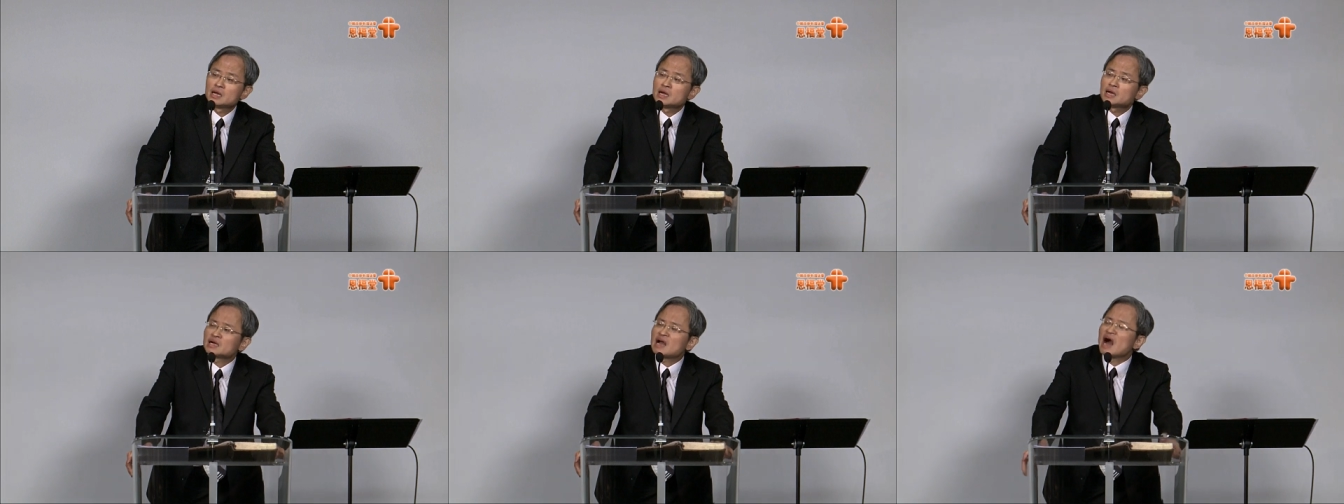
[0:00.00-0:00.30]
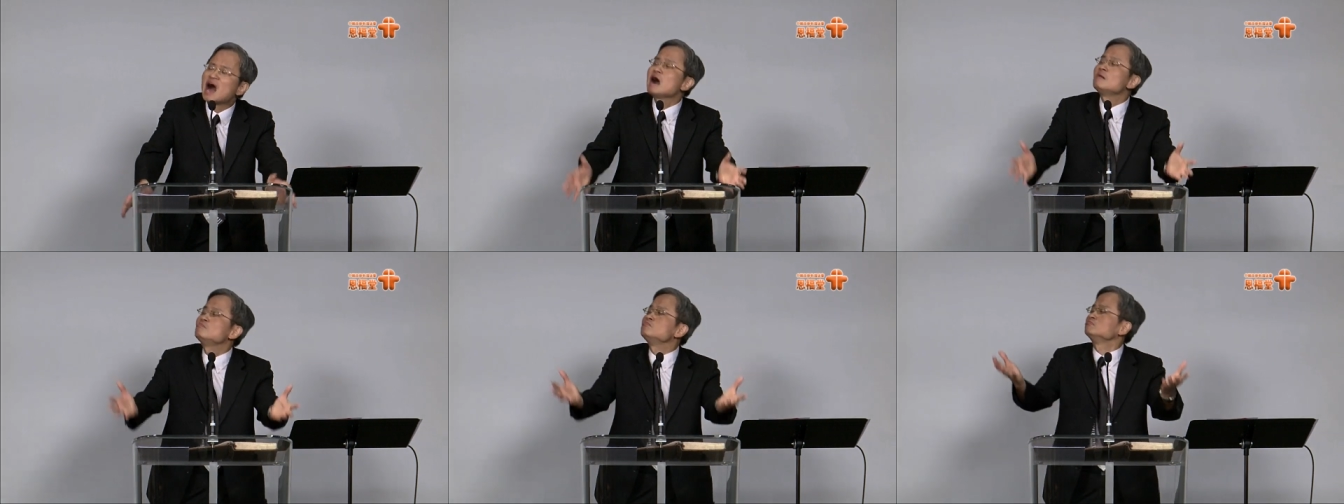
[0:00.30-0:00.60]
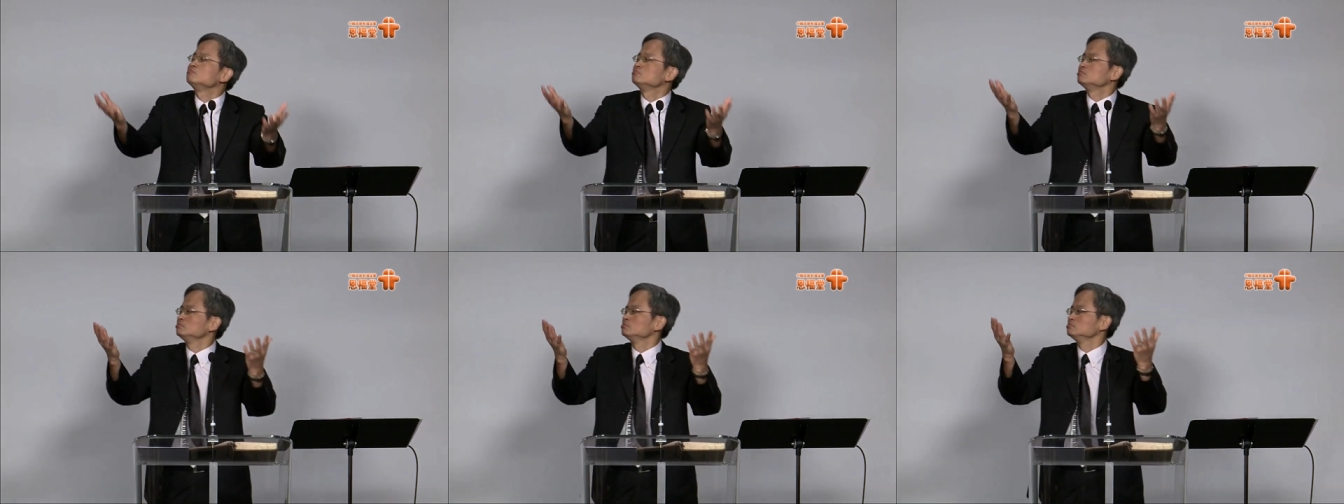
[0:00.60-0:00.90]
Come
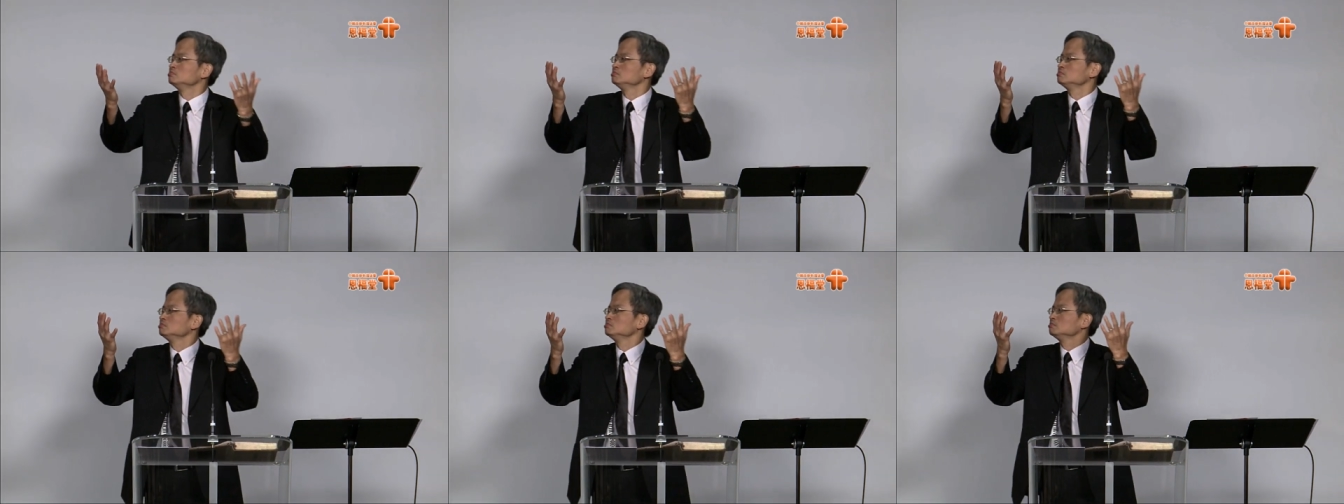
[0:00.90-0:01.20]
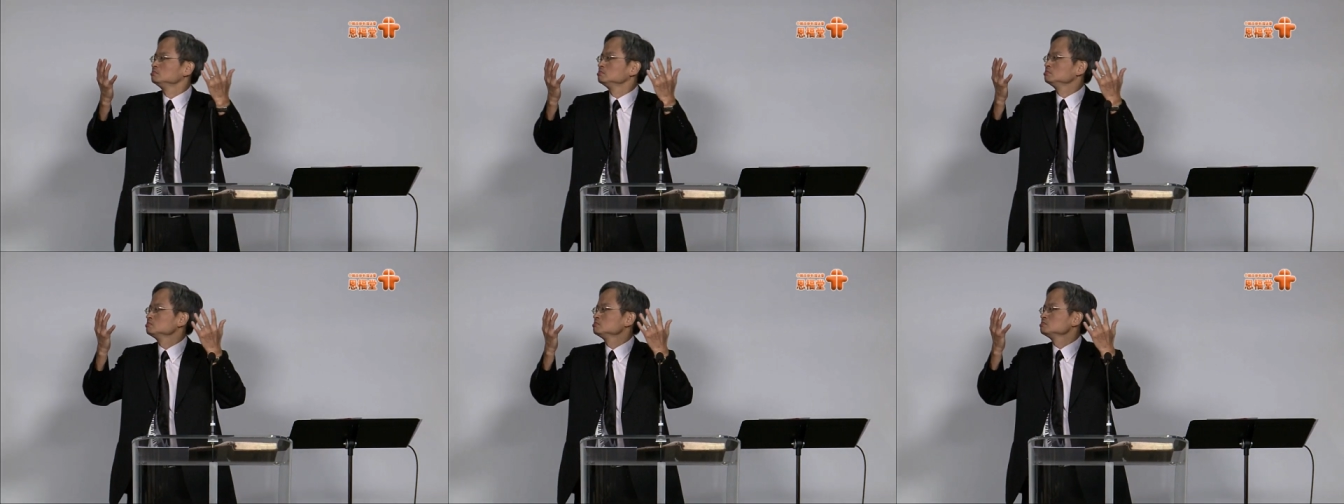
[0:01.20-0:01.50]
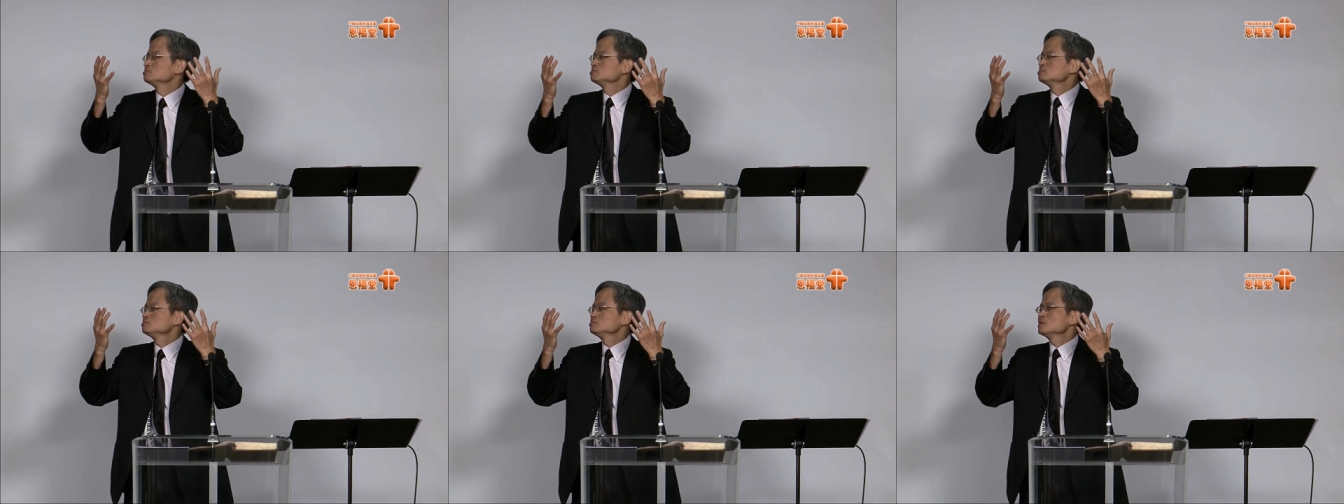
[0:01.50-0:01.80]

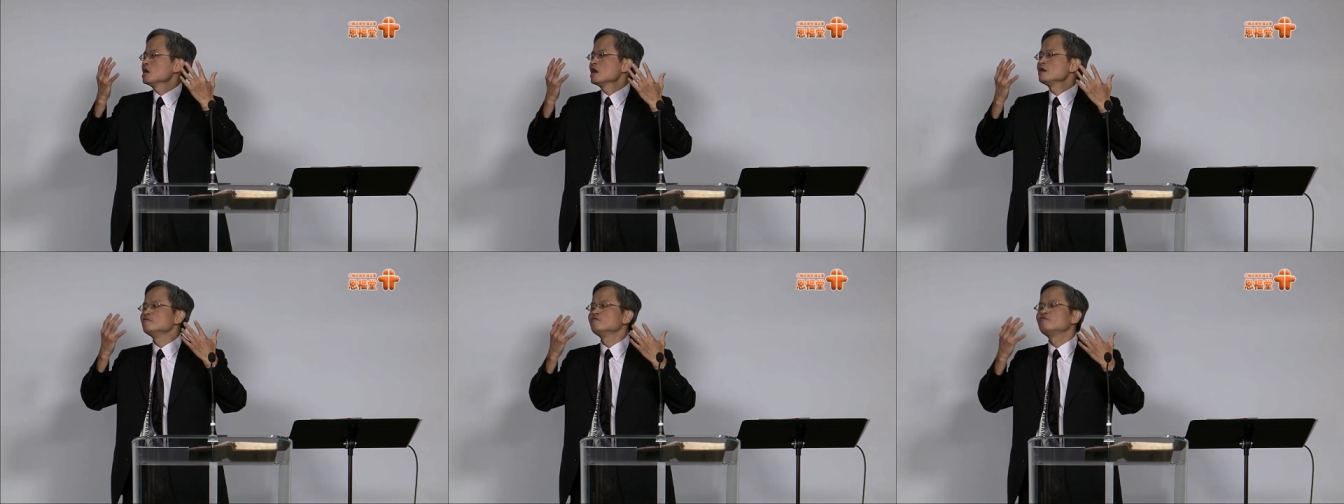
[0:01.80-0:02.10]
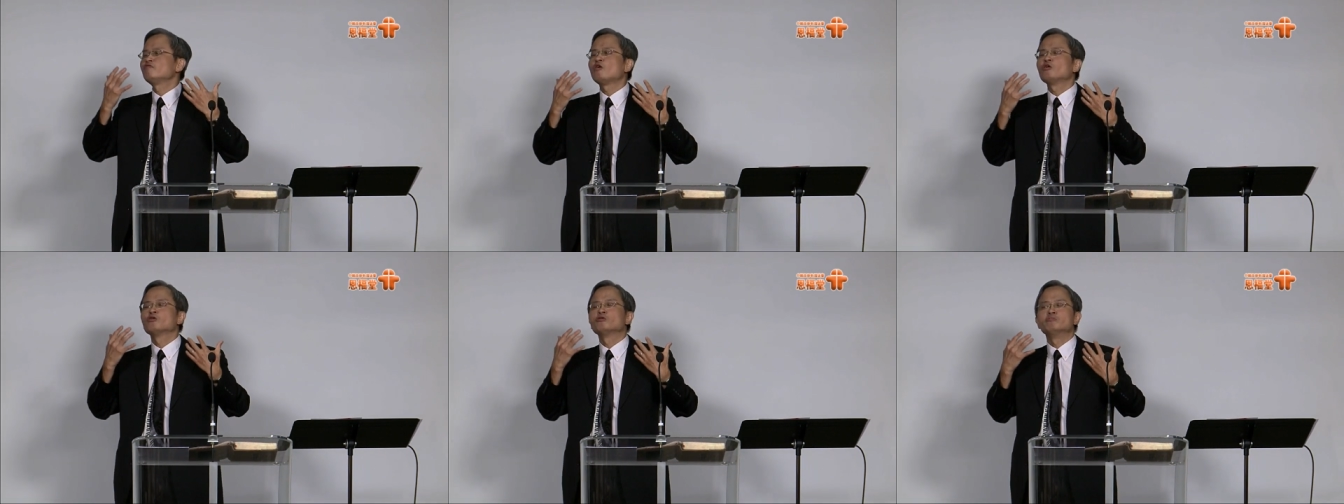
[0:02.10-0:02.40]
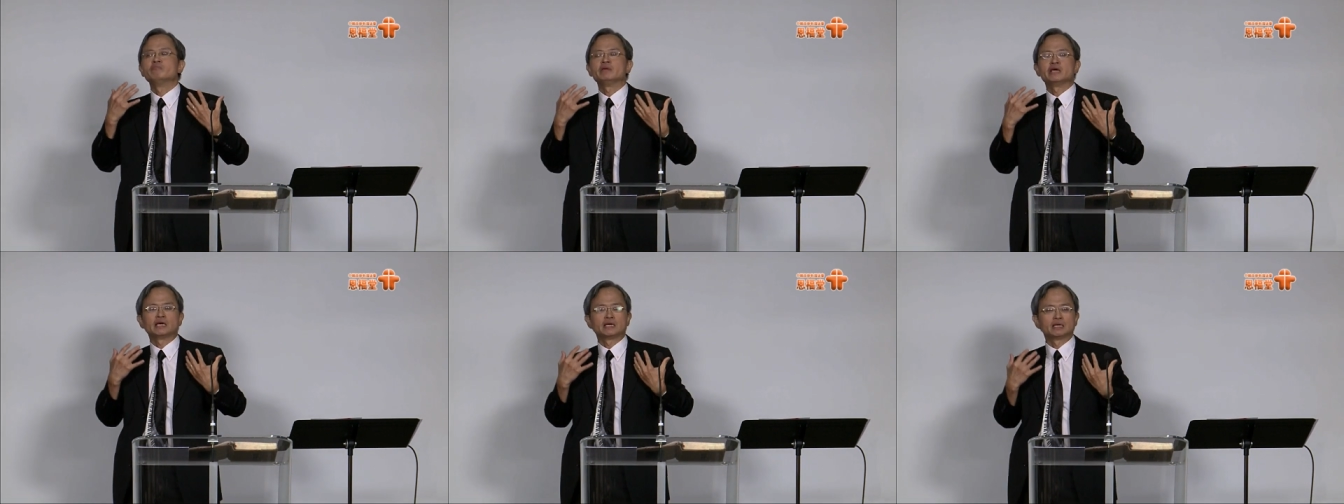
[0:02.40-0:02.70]
and follow
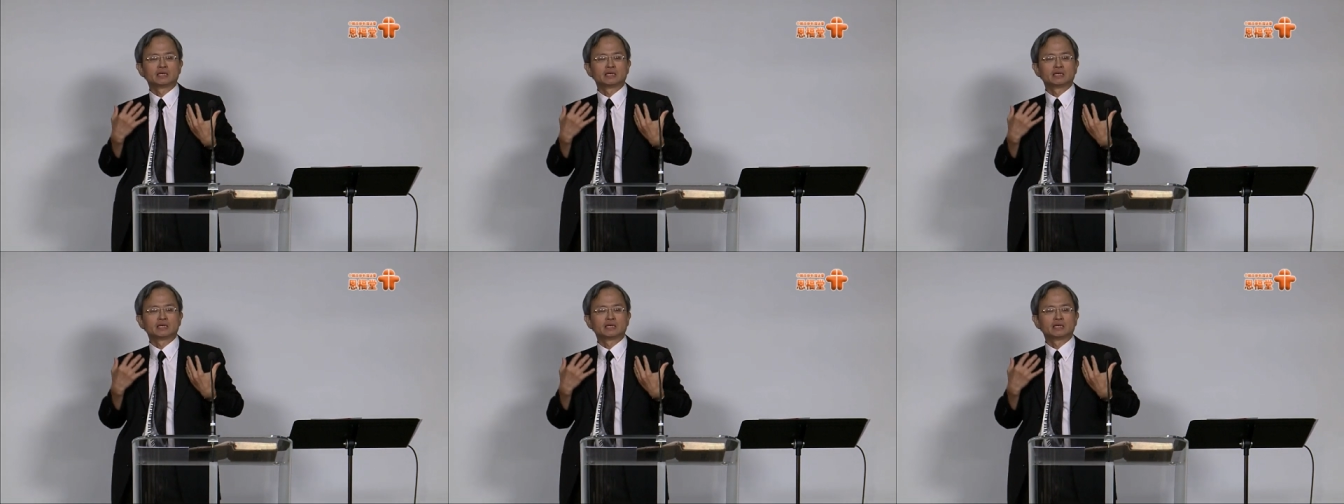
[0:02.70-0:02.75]
me.